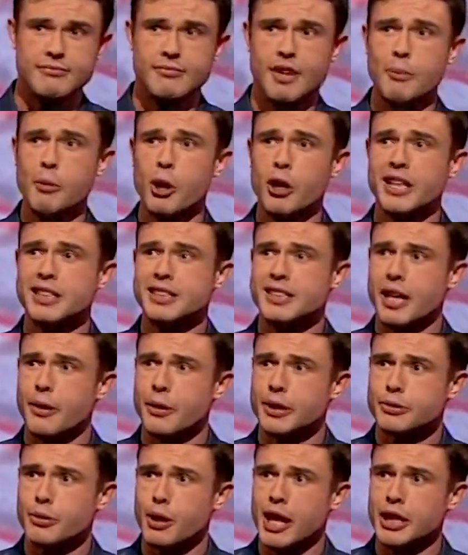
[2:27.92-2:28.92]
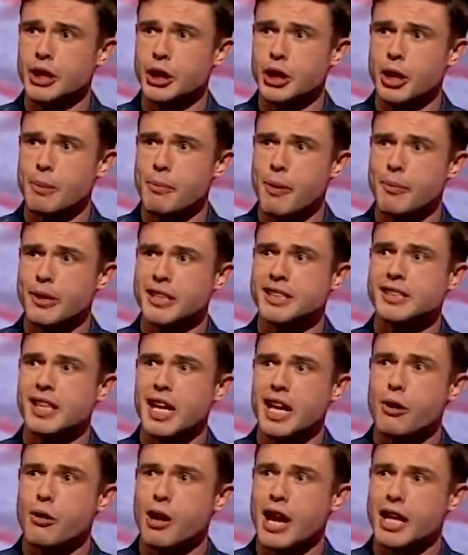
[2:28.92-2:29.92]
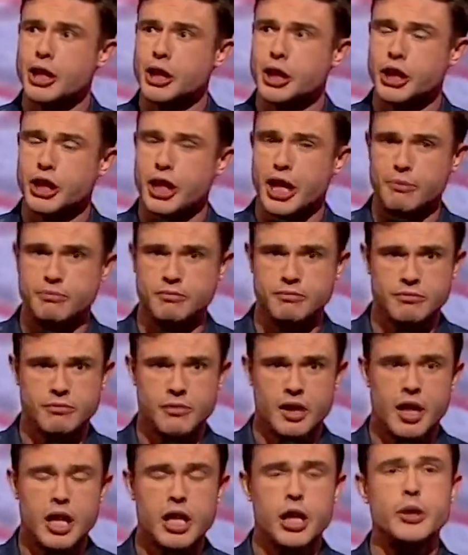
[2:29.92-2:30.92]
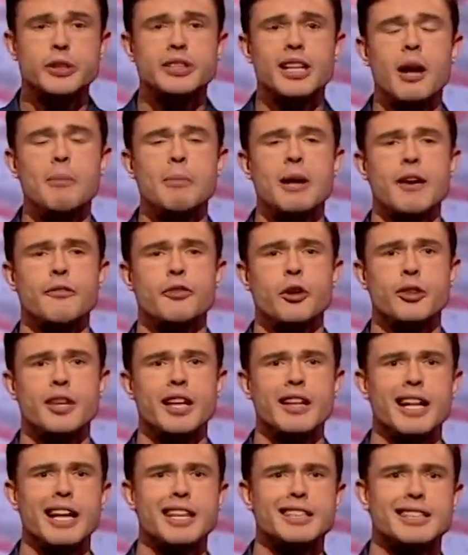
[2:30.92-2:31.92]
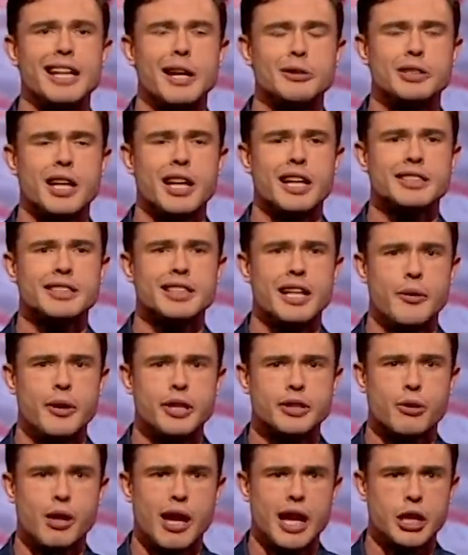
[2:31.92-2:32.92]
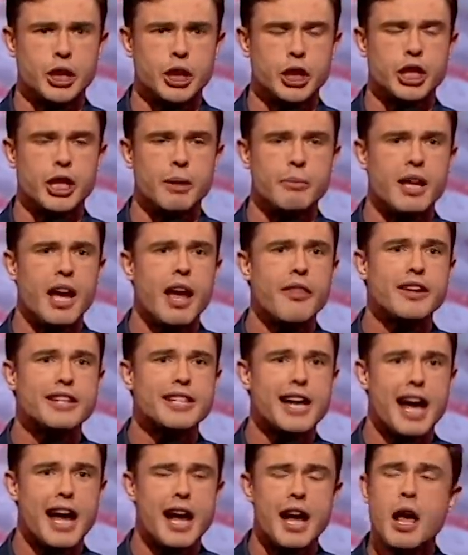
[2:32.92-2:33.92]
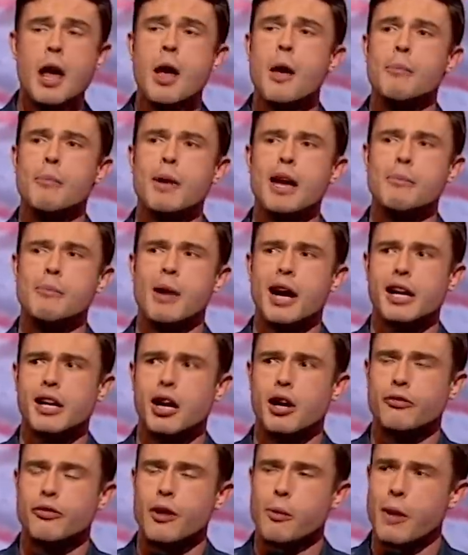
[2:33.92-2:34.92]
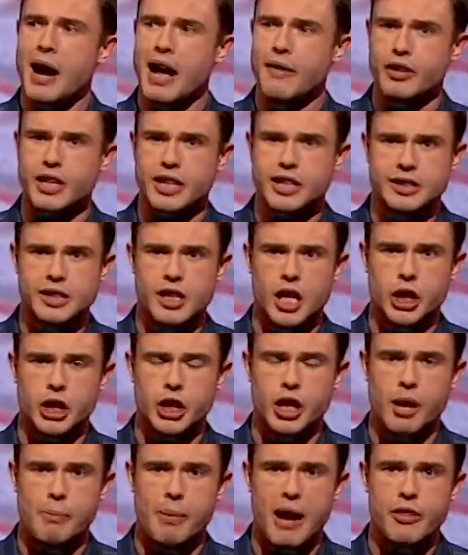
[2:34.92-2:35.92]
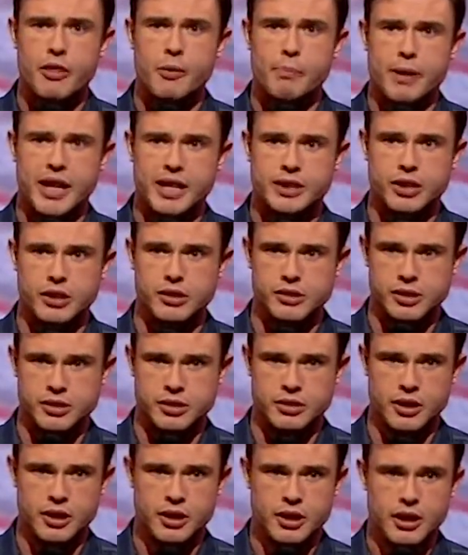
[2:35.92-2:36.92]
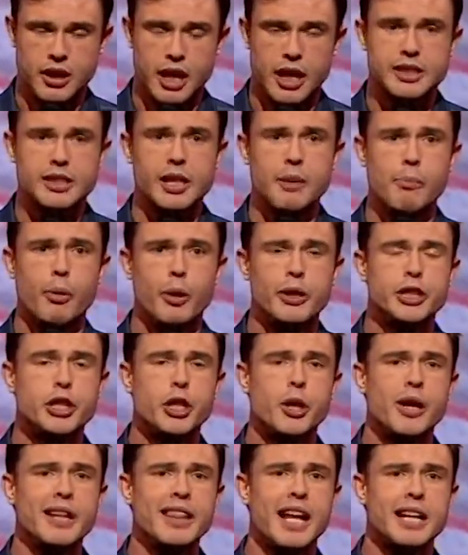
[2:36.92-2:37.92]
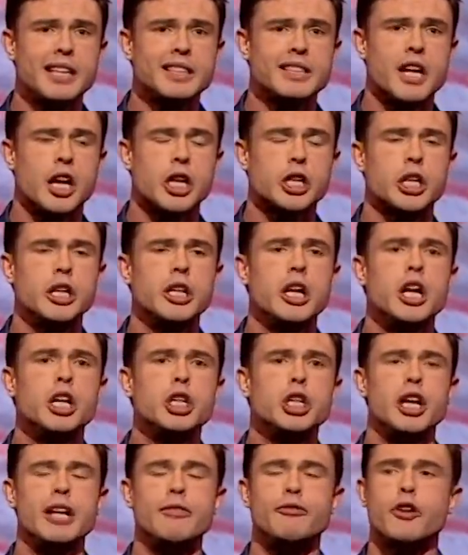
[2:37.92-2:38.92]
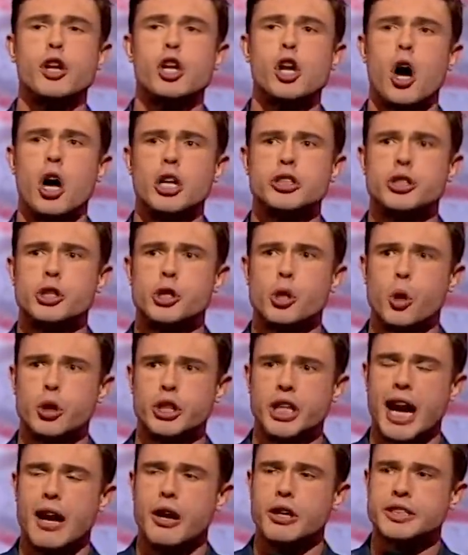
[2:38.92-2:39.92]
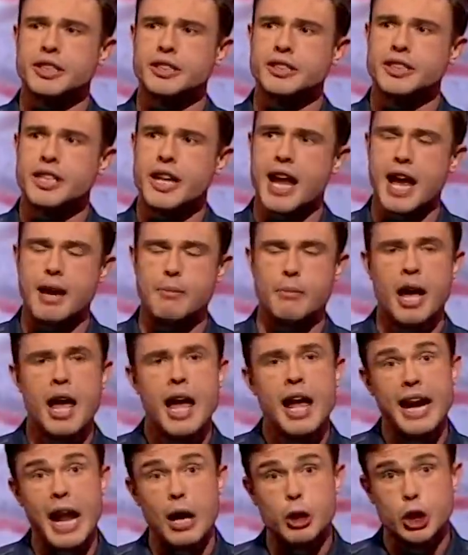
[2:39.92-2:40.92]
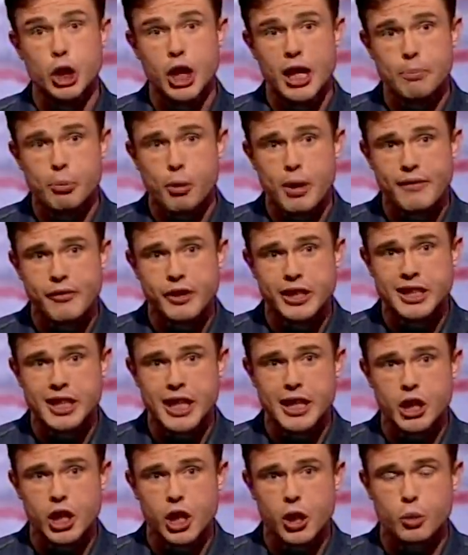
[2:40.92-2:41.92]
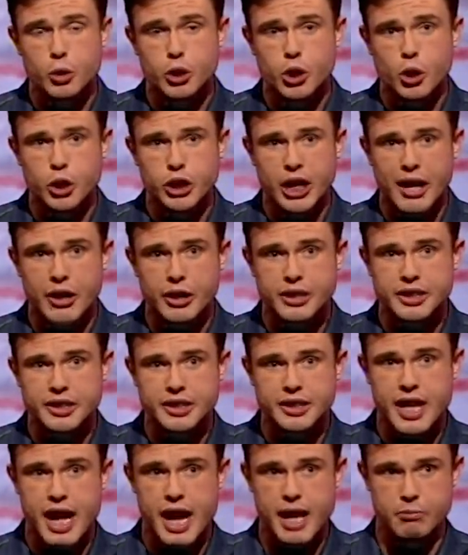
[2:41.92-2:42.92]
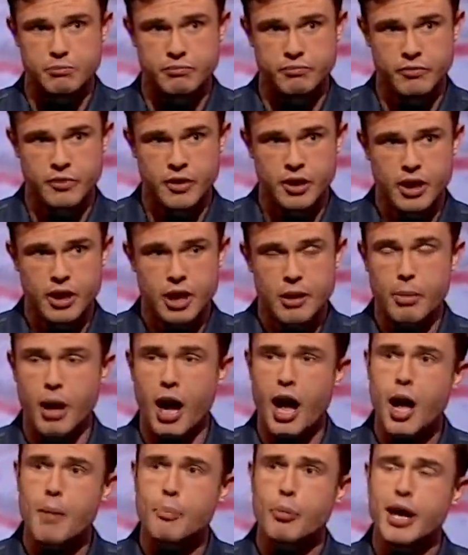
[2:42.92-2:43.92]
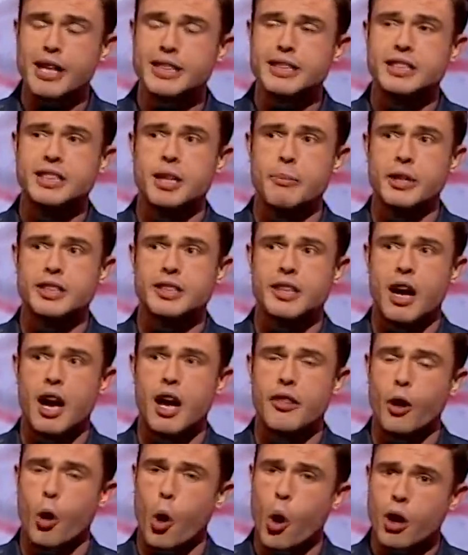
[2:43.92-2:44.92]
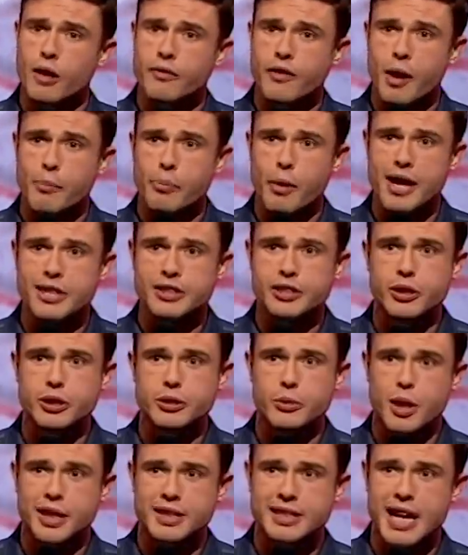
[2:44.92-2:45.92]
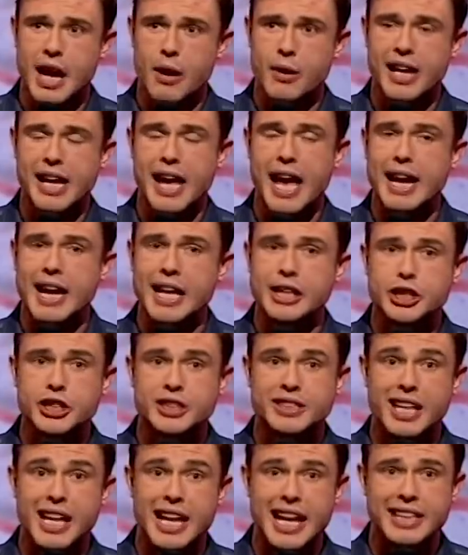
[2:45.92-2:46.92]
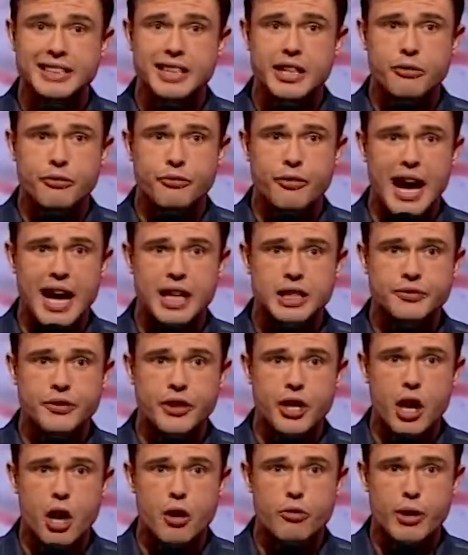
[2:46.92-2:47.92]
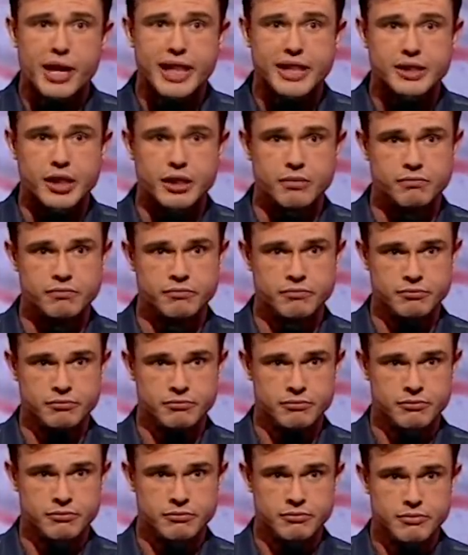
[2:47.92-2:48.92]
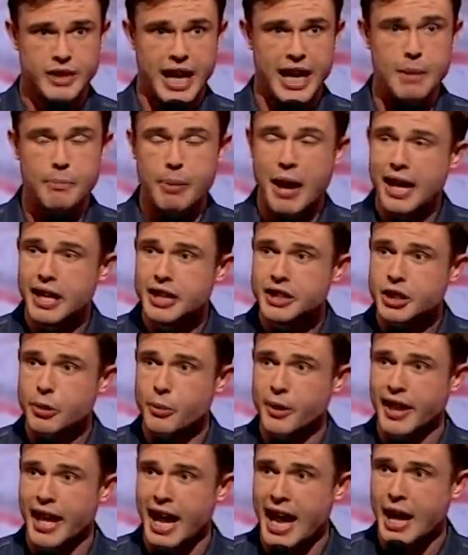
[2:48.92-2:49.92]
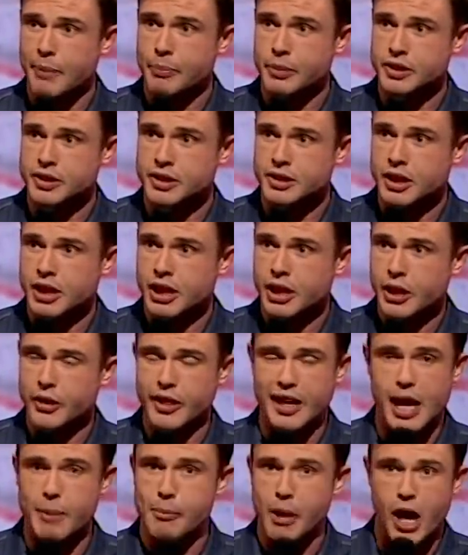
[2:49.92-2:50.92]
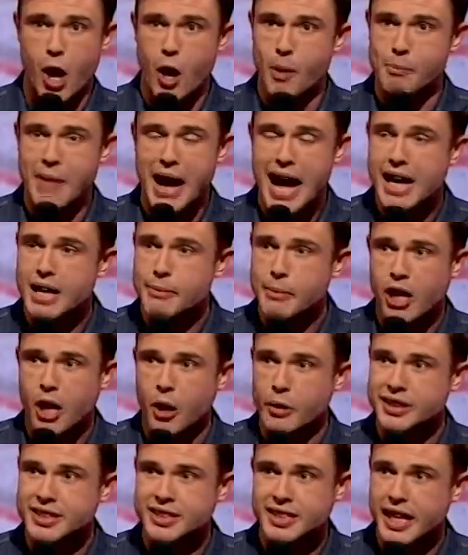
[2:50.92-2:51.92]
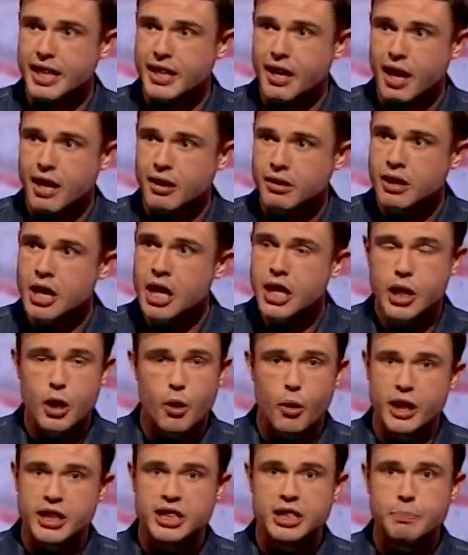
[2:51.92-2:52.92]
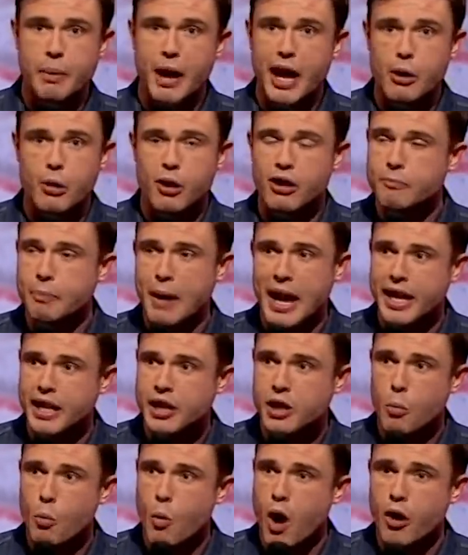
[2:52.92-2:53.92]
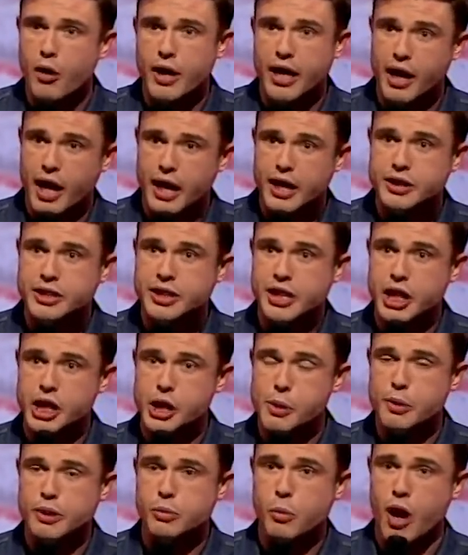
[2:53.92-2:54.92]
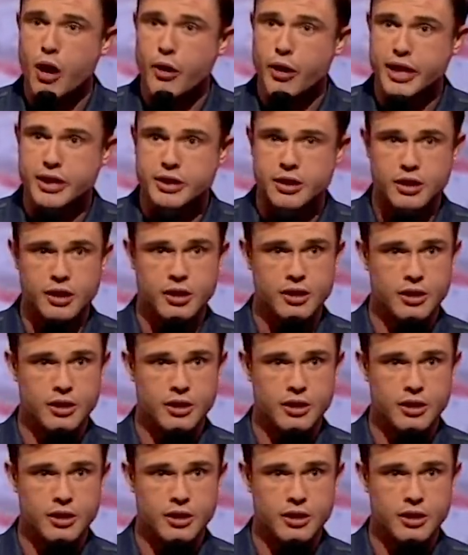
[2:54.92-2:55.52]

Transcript: I'm not in a serious relationship, I'm in a silly relationship. You tell me if you think this sounds like a serious relationship. The other day, me and my girlfriend were having a discussion about the Beatles. At some point during that discussion, she forgot George Harrison's name. Now, she previously knew George Harrison's name, but her brain did something to her that all of our brains do to us now and again. It just deleted a fact for no reason. And it panics you when that happens. You think, am I going mad? Am I going senile? You go on a spiral of panic and worry, and I could see she was worried.